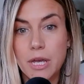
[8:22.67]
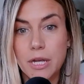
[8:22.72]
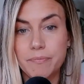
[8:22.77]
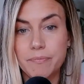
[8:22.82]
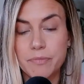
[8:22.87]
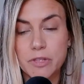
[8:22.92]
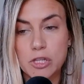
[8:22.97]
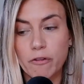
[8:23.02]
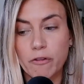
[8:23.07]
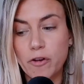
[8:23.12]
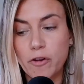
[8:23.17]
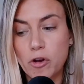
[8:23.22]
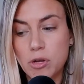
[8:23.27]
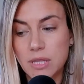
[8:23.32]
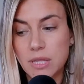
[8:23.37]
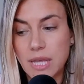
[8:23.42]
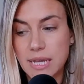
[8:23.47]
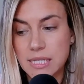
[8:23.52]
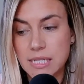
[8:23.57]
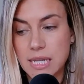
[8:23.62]
So
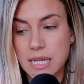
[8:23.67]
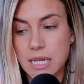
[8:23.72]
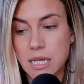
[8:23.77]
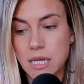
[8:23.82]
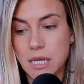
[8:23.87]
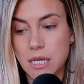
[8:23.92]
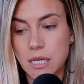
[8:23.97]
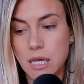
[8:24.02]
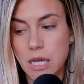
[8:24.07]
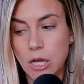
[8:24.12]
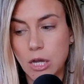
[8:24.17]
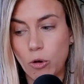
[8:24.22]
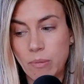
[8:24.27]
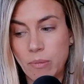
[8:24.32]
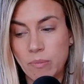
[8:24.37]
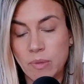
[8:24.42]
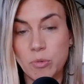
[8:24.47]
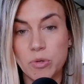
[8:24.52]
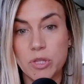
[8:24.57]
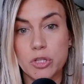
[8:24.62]
focalizing equipped
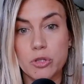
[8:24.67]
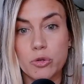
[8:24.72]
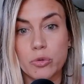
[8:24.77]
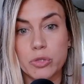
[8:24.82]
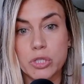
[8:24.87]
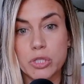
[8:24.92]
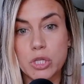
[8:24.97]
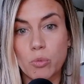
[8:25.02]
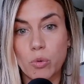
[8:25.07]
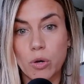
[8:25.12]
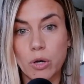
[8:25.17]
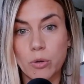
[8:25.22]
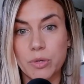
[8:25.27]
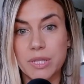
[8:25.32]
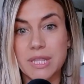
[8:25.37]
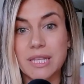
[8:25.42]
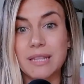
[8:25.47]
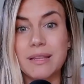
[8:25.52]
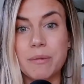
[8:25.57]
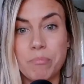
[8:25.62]
me with the tools to work with
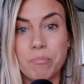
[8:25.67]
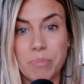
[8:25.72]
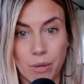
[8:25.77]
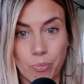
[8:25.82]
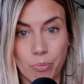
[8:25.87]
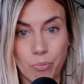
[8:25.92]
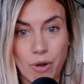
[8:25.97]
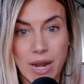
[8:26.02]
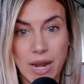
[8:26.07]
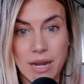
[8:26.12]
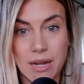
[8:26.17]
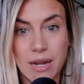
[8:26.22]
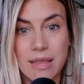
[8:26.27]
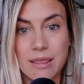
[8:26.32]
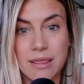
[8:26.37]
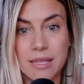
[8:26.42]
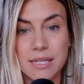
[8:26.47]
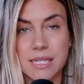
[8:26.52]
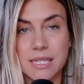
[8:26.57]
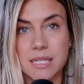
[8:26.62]
the limbic brain. And
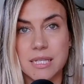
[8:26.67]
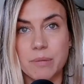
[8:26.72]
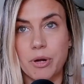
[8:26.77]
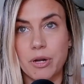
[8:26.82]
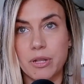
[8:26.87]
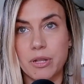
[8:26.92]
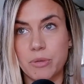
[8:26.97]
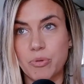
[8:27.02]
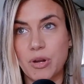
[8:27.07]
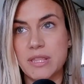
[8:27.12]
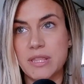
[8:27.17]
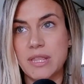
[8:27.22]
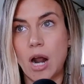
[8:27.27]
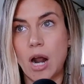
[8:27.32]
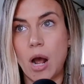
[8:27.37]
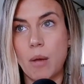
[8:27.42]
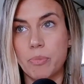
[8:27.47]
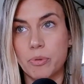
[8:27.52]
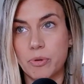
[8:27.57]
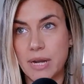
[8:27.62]
this is the part of the brain that
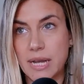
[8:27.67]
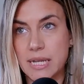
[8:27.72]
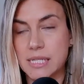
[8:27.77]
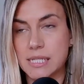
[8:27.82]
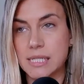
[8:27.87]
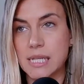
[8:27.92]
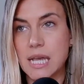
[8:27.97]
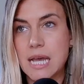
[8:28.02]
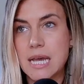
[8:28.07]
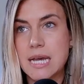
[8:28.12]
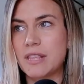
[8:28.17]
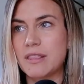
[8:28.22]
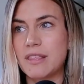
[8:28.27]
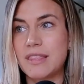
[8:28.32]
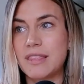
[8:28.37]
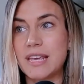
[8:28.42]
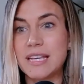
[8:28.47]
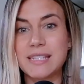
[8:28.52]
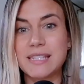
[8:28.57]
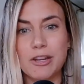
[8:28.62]
operates the
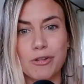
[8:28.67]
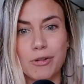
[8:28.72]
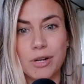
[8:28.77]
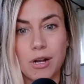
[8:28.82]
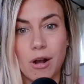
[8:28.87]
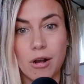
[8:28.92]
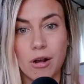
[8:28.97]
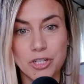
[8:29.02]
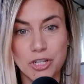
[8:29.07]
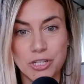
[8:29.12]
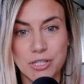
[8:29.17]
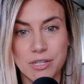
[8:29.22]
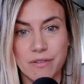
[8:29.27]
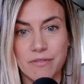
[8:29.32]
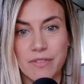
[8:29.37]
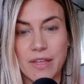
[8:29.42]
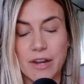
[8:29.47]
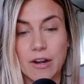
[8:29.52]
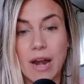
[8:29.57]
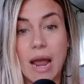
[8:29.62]
things that you're unconscious of
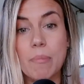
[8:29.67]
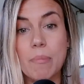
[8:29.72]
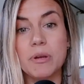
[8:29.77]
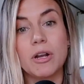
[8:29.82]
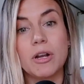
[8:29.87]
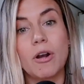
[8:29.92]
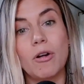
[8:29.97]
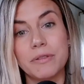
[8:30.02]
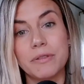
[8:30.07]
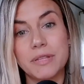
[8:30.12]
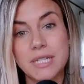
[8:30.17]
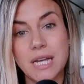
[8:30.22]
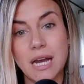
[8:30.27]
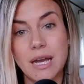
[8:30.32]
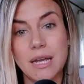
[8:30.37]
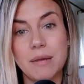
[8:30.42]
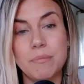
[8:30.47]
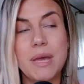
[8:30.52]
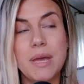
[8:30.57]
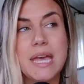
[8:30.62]
that are happening all the
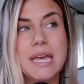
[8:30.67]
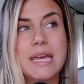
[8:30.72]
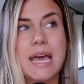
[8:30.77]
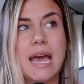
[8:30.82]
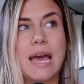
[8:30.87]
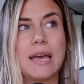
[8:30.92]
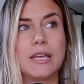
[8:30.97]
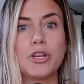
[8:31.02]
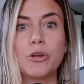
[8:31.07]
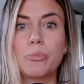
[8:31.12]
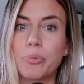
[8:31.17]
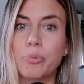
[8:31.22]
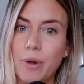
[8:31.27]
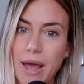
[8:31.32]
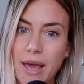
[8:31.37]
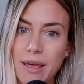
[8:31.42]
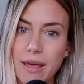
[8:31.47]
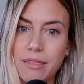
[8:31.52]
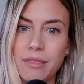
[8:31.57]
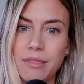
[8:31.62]
time. Your
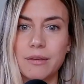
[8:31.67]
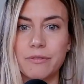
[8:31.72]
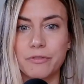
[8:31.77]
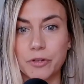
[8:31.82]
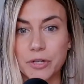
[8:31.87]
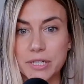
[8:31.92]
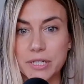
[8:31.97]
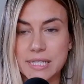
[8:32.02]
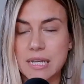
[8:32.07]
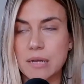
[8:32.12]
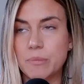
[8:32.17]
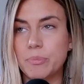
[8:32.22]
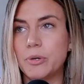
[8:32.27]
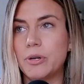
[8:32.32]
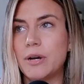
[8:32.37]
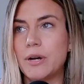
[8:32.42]
breath, for example.